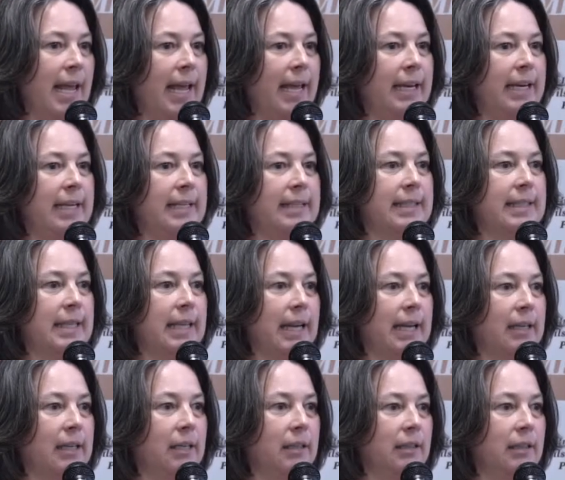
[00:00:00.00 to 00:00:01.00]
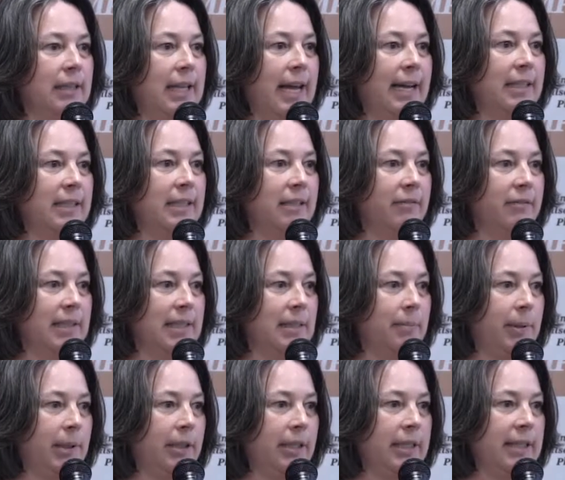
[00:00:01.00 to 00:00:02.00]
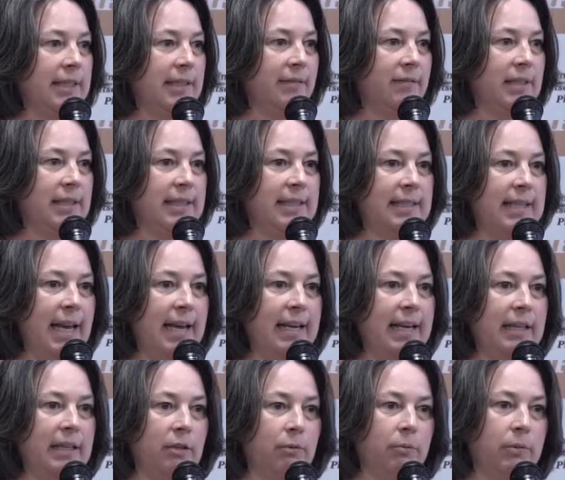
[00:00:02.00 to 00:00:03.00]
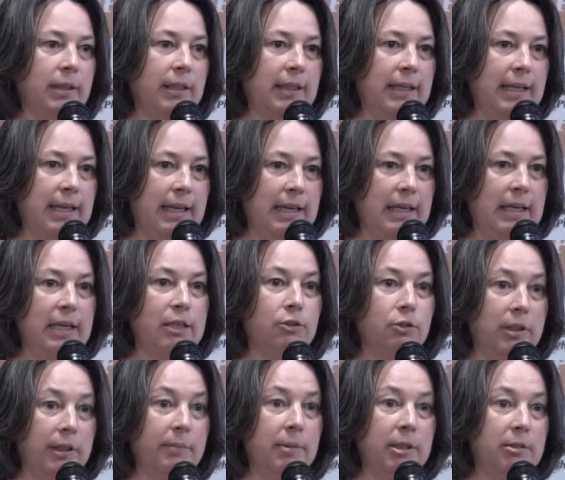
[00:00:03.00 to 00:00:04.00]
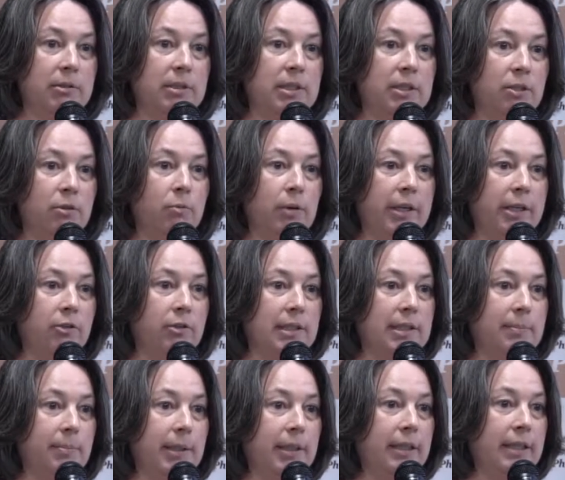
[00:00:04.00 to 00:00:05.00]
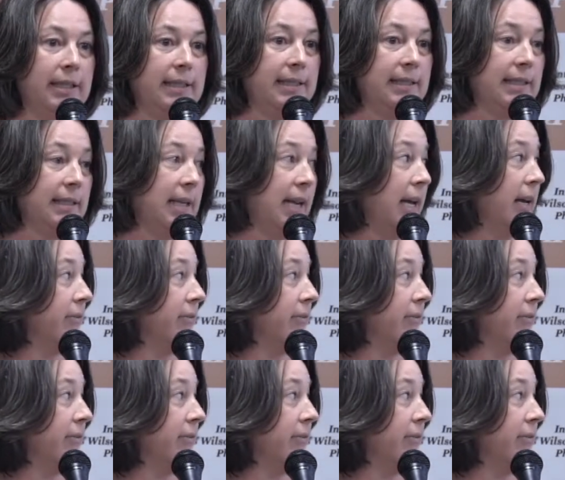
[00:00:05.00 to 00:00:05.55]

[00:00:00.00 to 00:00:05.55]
And it's that collective experience of the setting that really contributes to what you experience in